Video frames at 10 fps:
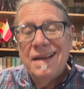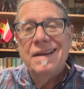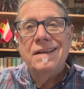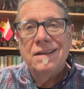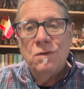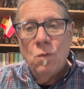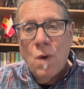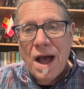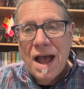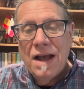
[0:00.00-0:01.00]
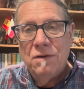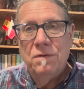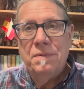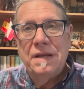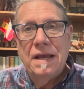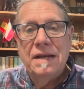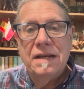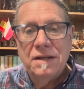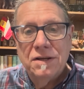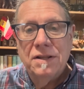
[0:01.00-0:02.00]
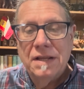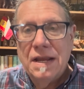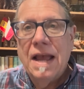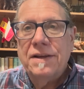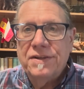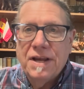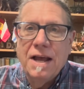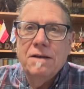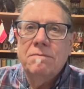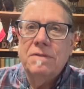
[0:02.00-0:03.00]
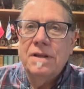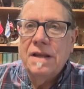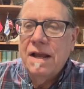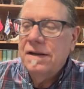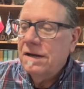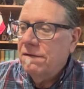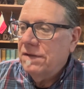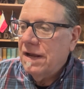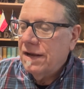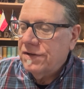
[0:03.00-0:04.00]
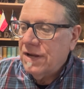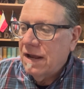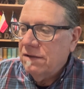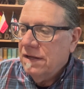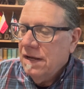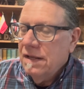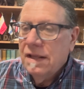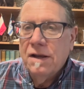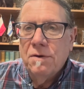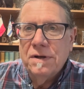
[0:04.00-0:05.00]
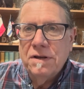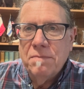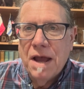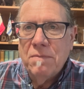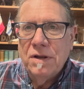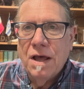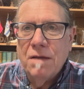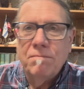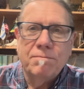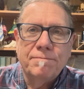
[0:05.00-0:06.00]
in a little while. We'll be getting into the exile and the idea of the exile. They go into Babylon.